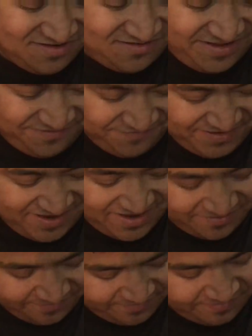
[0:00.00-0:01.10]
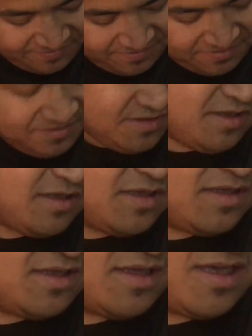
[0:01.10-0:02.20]
got a knife for this.
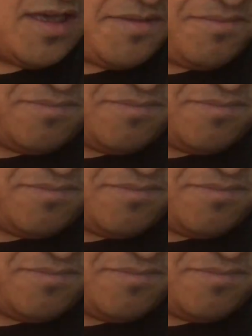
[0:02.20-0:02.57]
How